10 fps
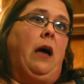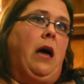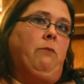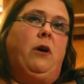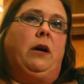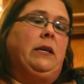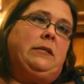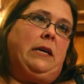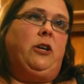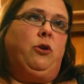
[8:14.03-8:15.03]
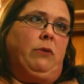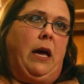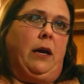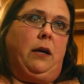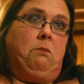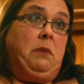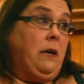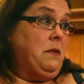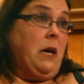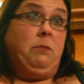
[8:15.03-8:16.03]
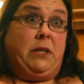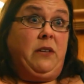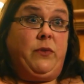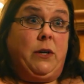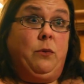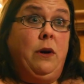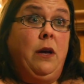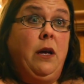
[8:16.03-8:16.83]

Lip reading: I'm not going to say you're lying because I believe you.